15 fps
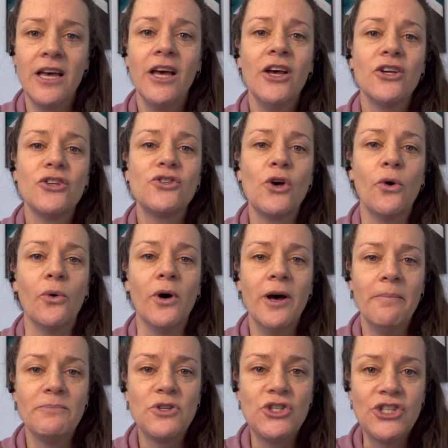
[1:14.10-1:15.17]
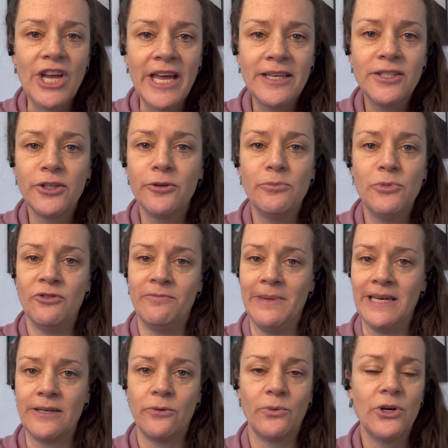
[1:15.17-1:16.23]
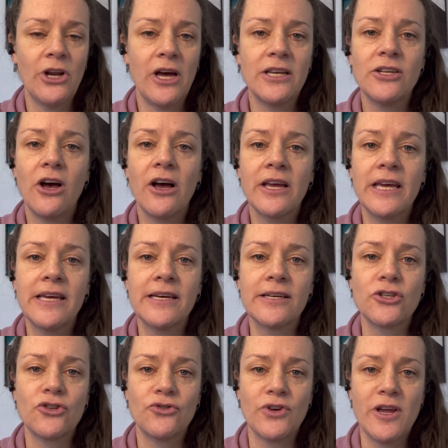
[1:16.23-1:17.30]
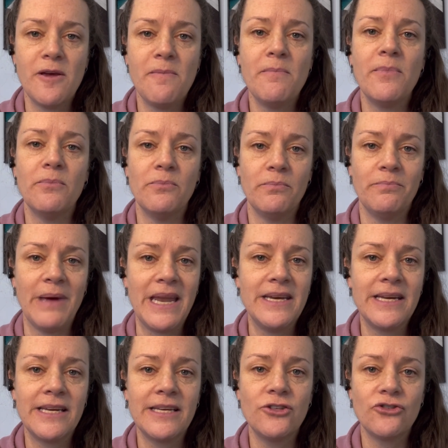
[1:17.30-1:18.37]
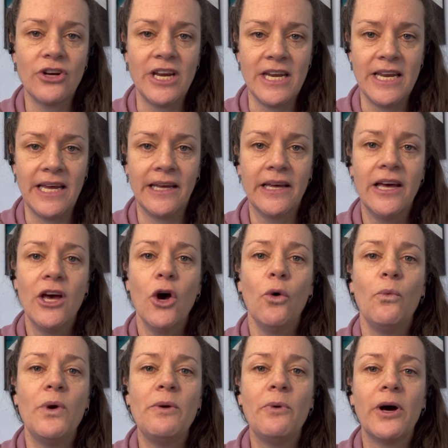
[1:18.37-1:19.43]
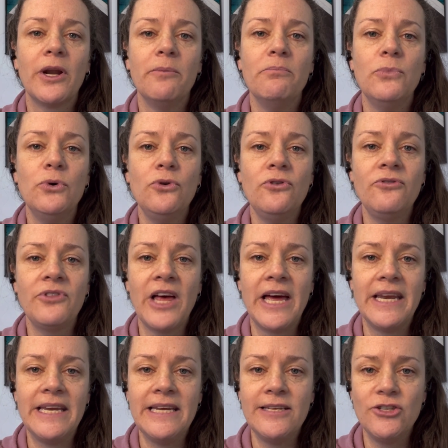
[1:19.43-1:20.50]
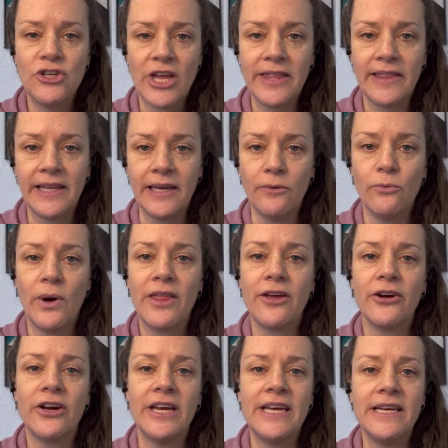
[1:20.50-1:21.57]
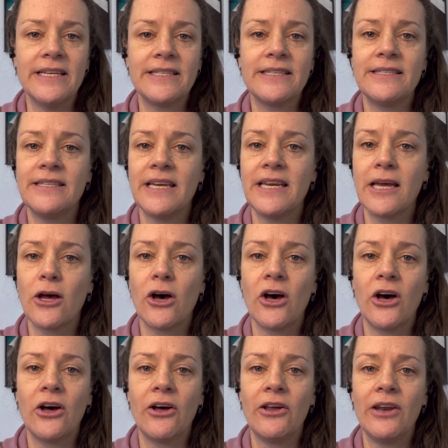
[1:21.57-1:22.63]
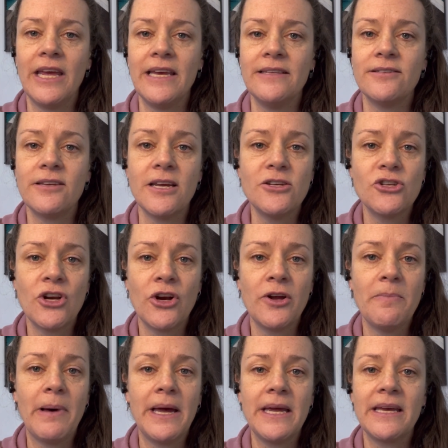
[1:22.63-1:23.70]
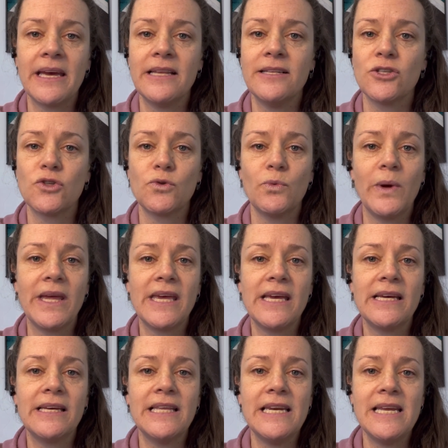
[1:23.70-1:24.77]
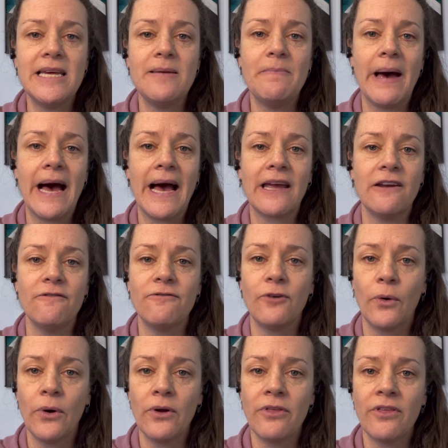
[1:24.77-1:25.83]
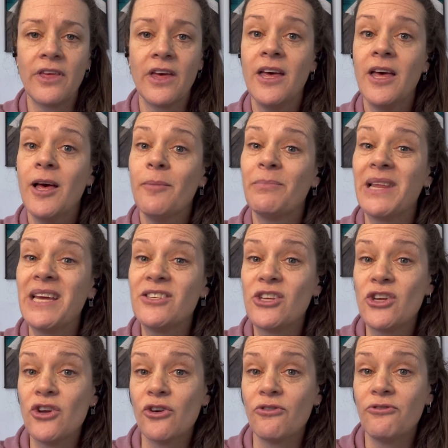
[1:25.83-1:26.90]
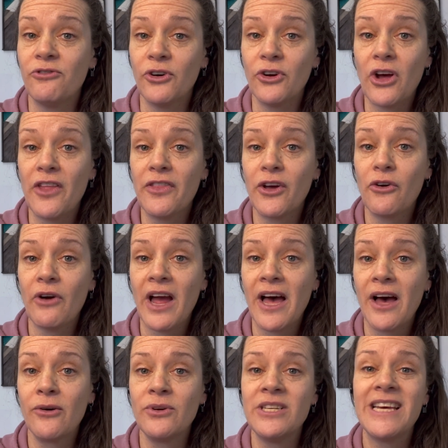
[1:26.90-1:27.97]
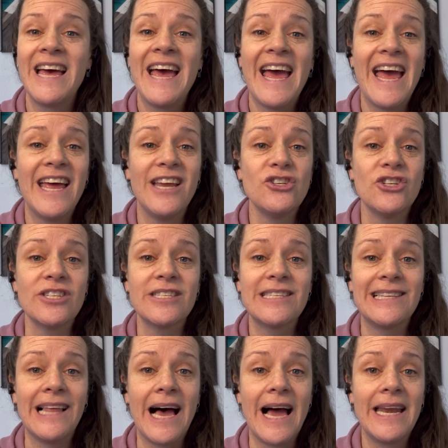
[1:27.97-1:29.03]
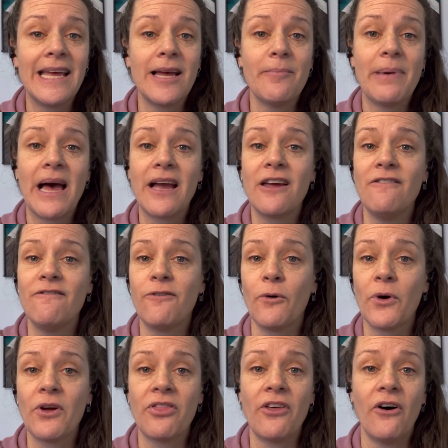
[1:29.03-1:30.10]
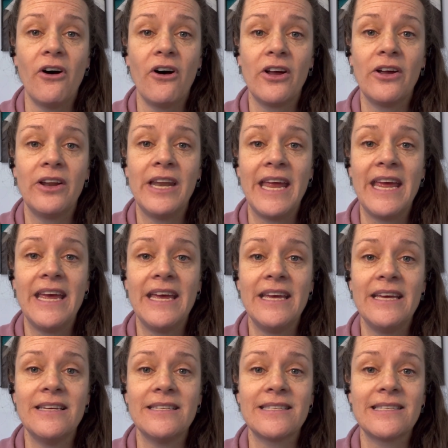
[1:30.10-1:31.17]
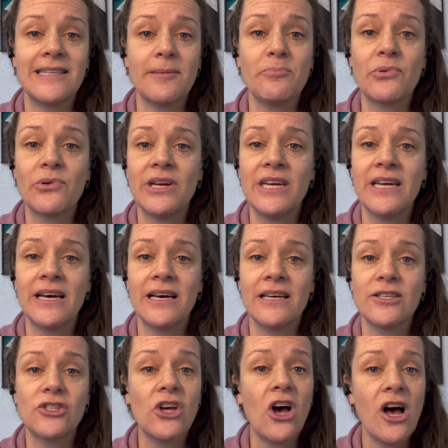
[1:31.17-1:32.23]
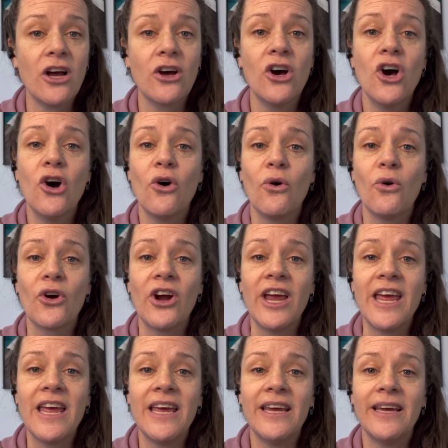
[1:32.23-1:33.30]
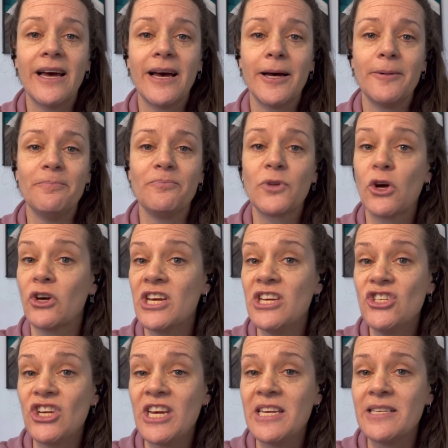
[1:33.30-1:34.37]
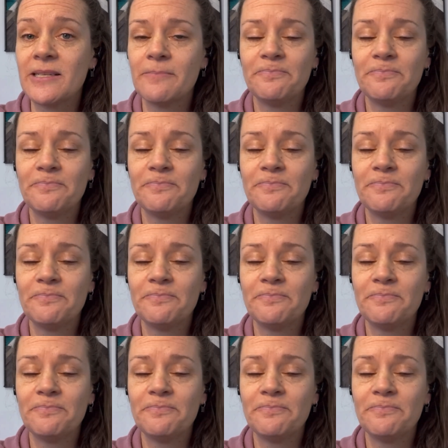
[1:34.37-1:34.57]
So gentle movement. We're not talking extreme bending and straightening. We want to move that knee gently, whether it's sitting on a stationary bike and swinging the knee back and forth, placing your foot on the ground and just sliding it back and forth on a slippery sock or a cookie sheet.